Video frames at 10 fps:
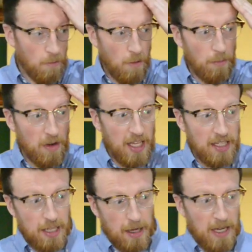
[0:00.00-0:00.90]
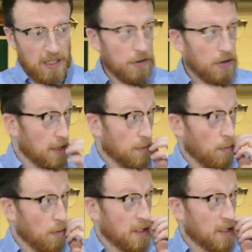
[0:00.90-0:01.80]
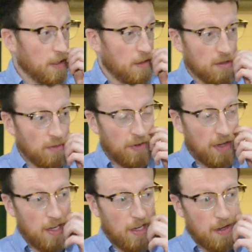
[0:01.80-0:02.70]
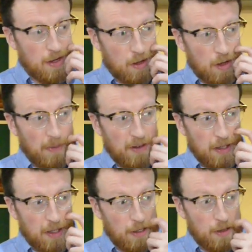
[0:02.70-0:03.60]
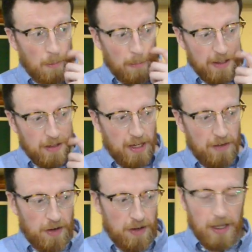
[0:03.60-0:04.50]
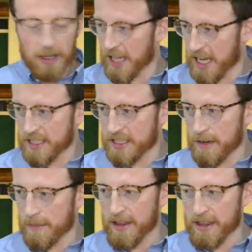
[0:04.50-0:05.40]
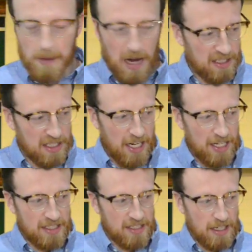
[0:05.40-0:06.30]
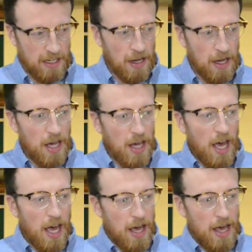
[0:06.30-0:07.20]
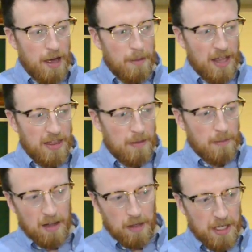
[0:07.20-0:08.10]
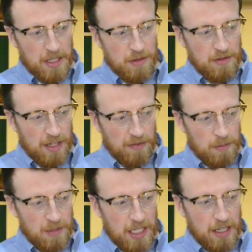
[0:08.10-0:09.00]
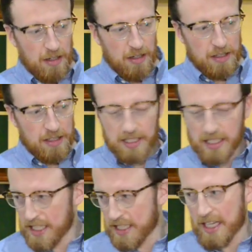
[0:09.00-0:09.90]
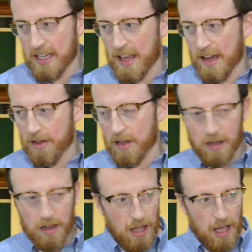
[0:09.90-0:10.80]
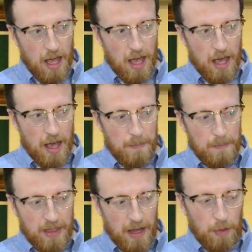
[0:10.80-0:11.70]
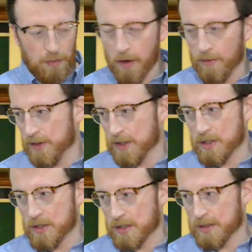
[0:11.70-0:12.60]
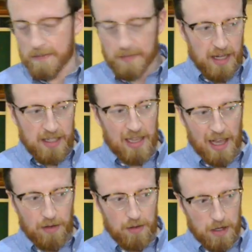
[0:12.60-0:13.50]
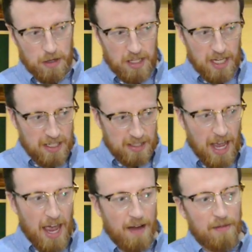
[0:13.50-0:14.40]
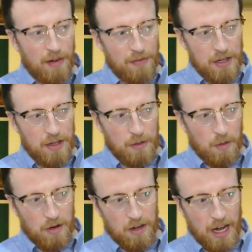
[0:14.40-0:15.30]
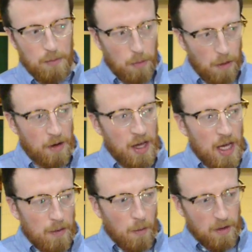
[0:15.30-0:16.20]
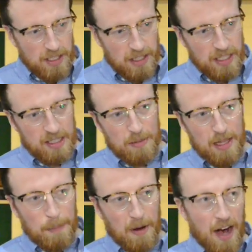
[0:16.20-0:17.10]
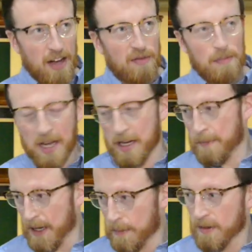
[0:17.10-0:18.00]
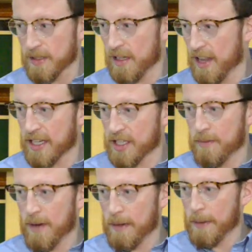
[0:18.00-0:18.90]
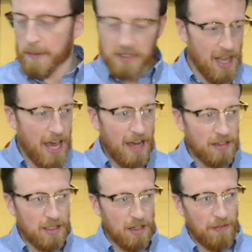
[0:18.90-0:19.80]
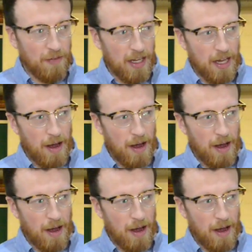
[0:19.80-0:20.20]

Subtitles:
we set about doing this, we wanted to do something completely different. Like you said about the amount of die cast in it, and the amalgamation of different materials, the detail level that we've gone for is just next level. You know, there is everything you can want on it, and we wanted this to be the pride of many people's collection, many people's layout sort of thing.